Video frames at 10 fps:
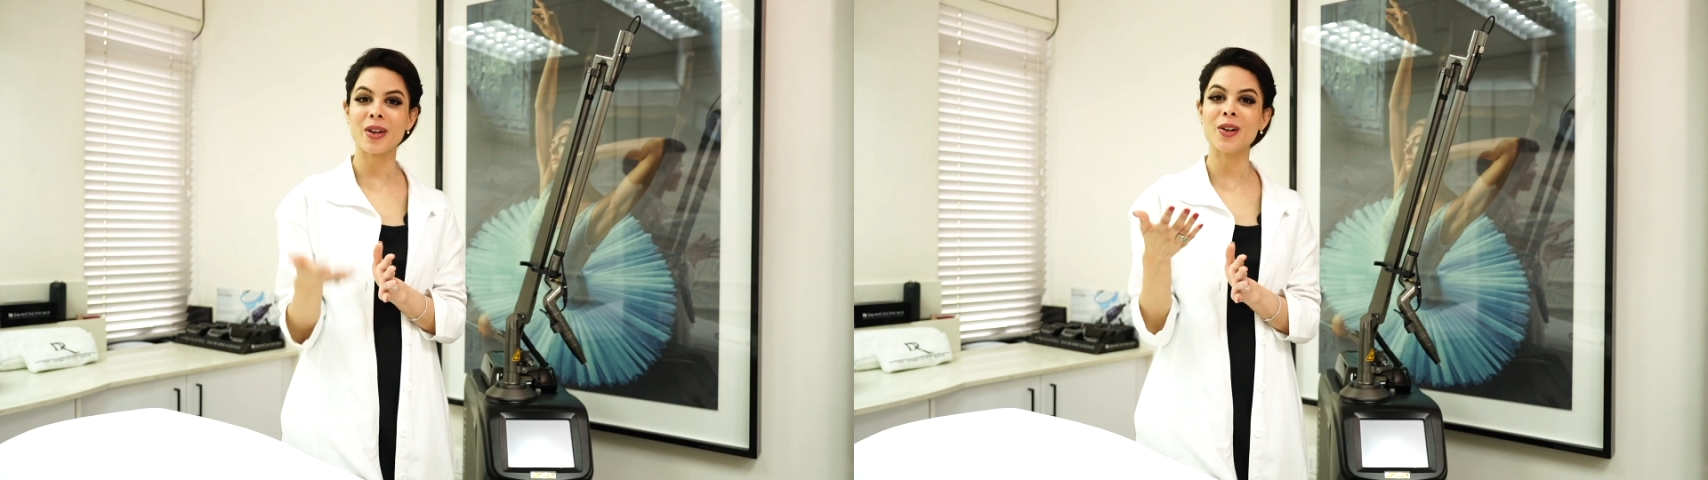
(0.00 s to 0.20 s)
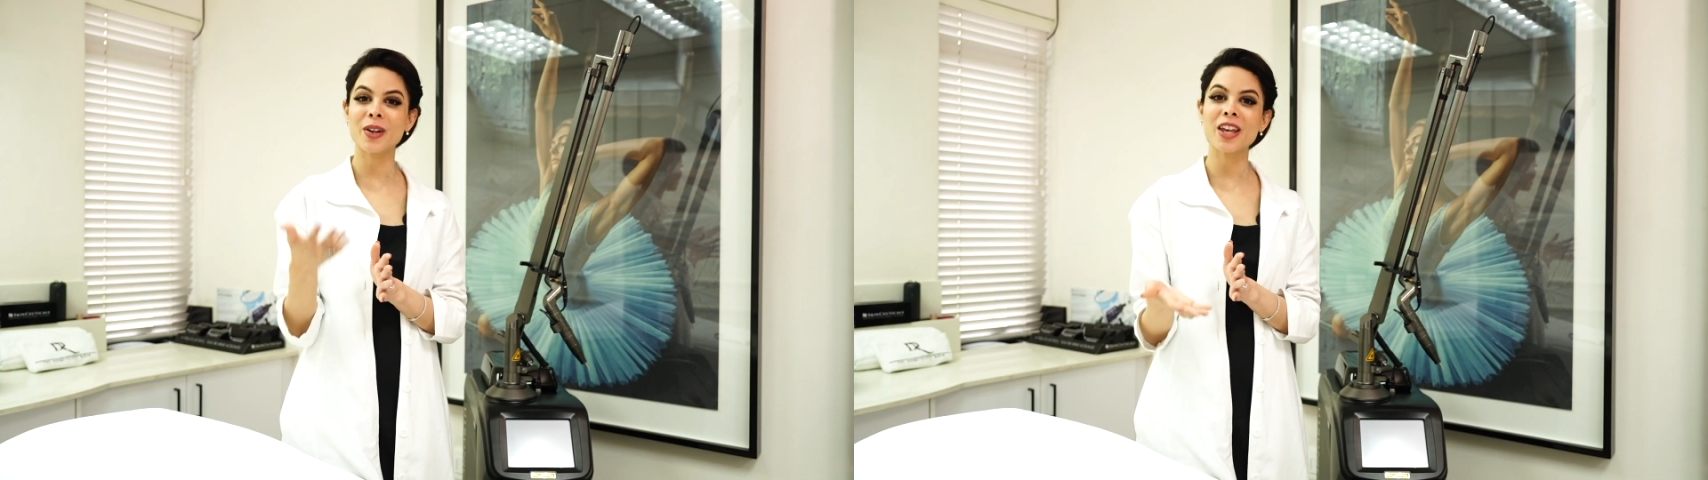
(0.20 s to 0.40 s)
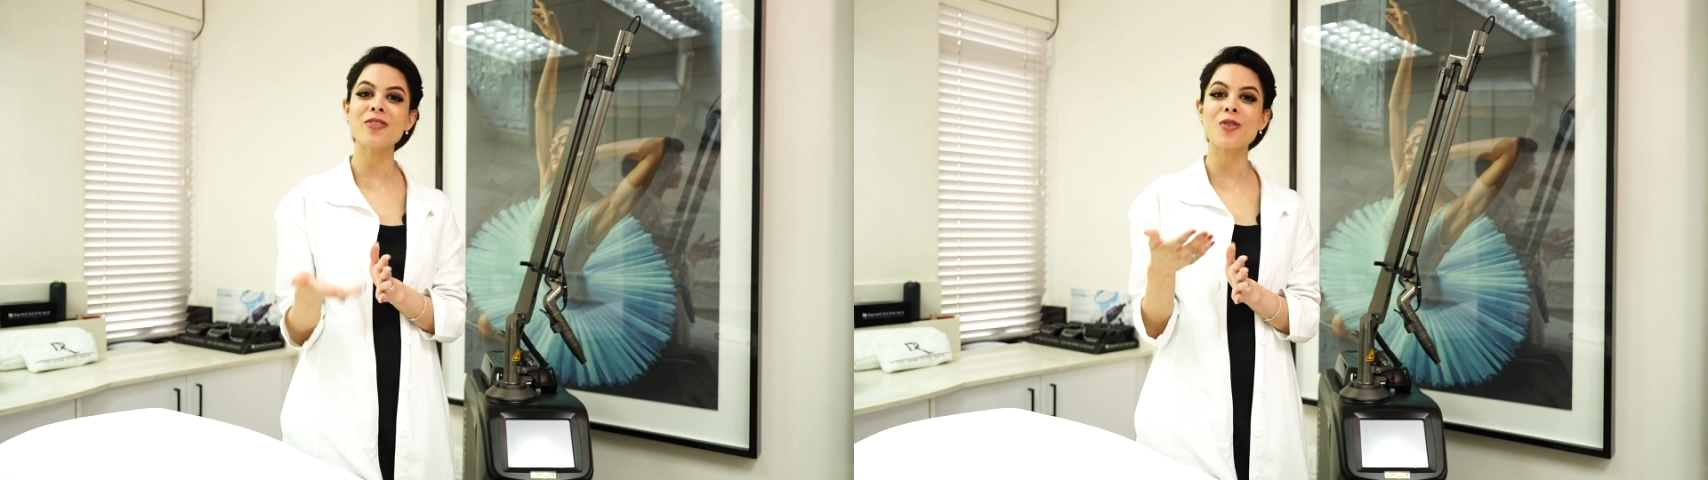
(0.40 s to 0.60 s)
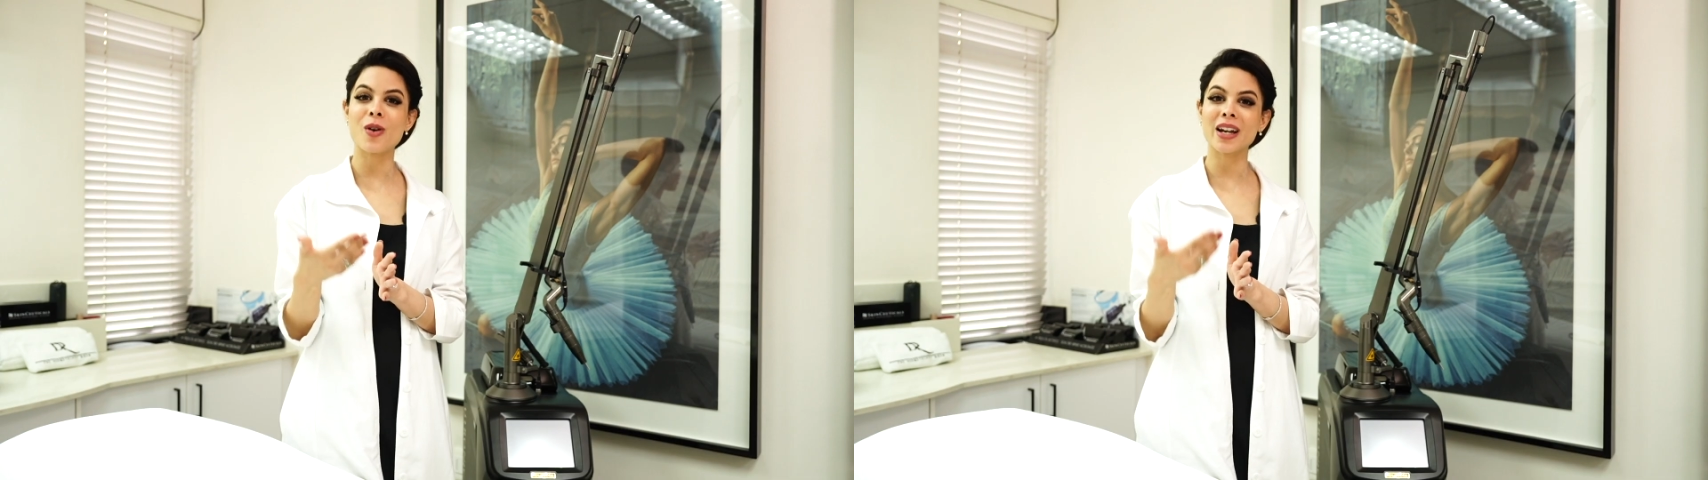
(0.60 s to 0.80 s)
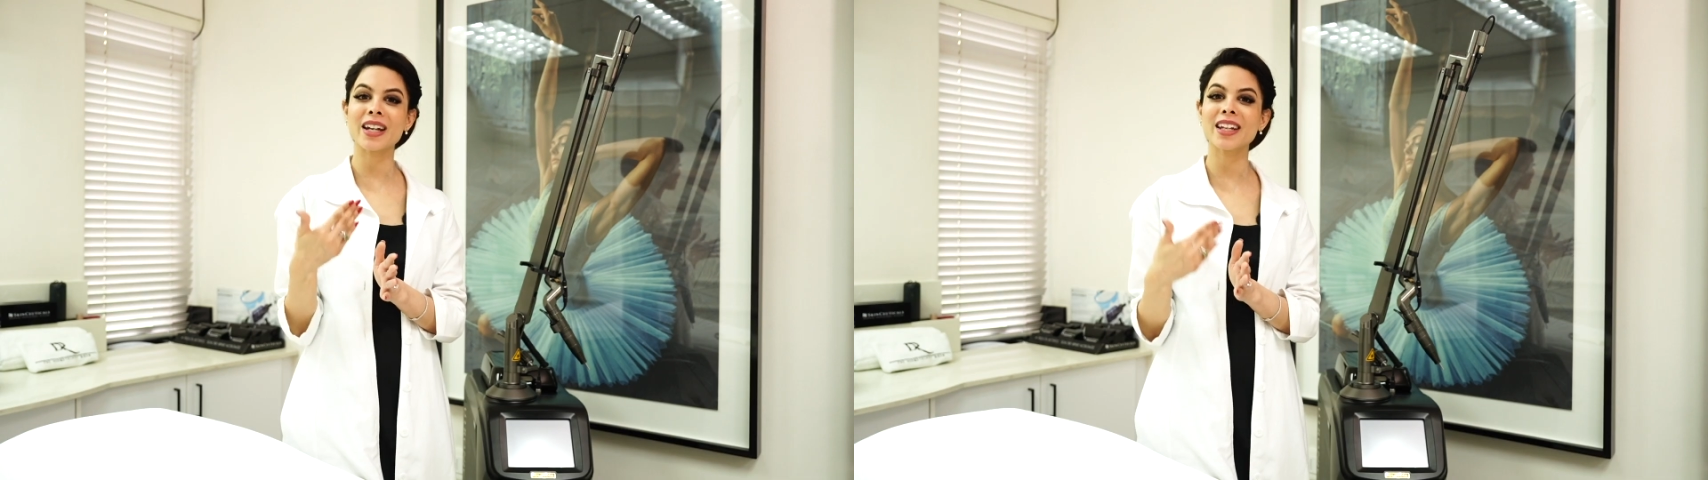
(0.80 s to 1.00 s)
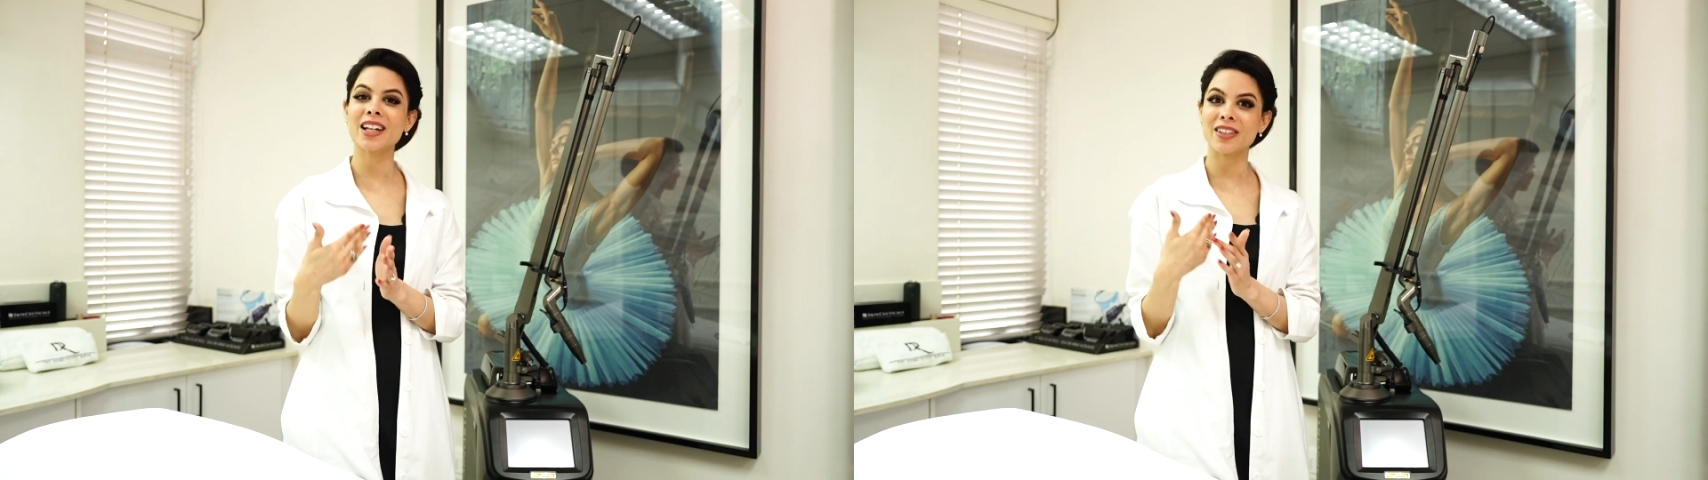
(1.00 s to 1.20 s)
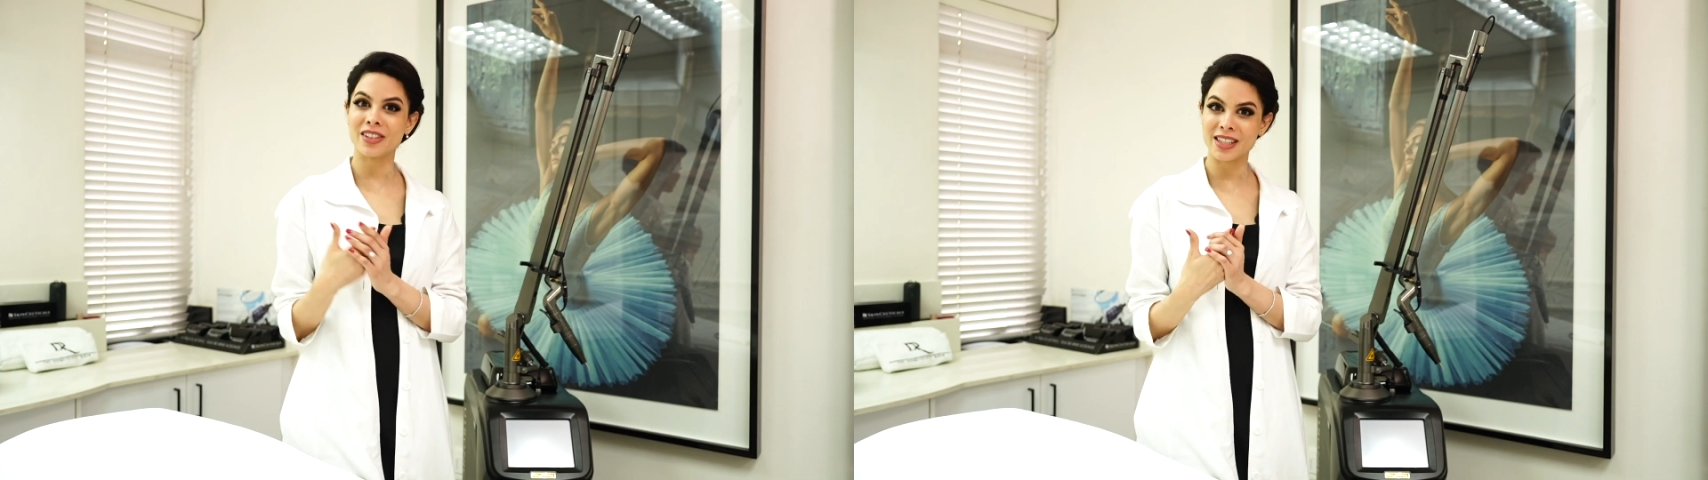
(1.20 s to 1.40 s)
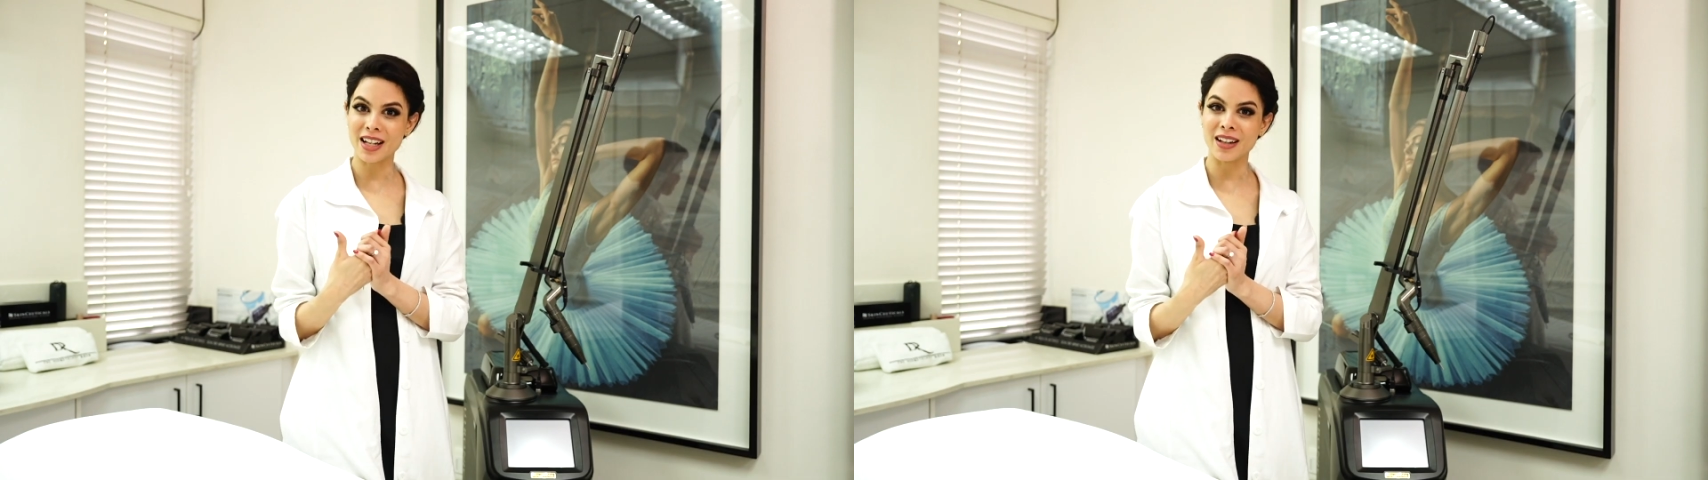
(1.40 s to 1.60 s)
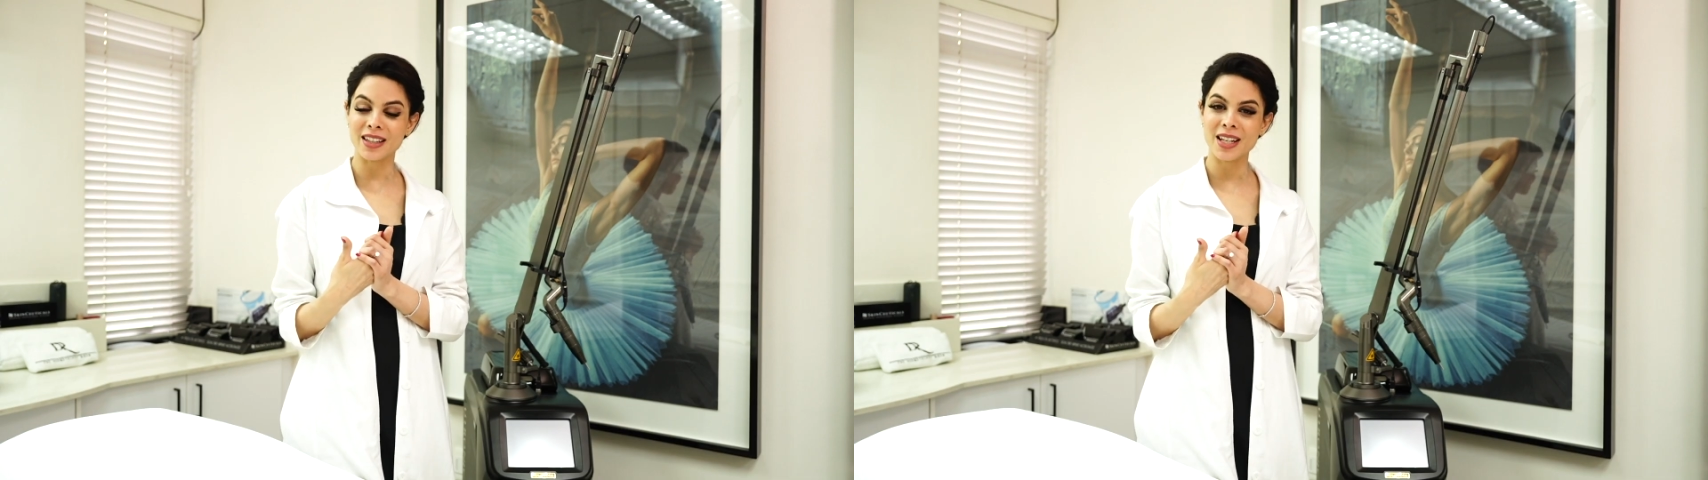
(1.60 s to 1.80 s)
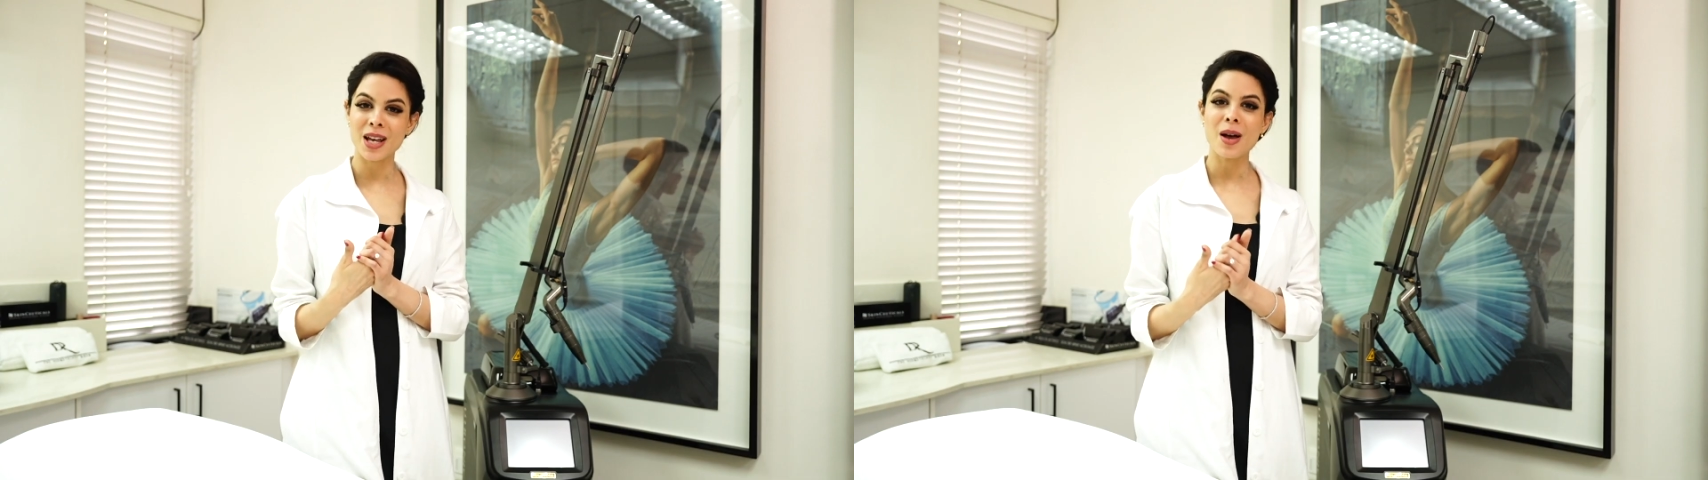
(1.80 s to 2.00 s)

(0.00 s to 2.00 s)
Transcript: looking for clinical results,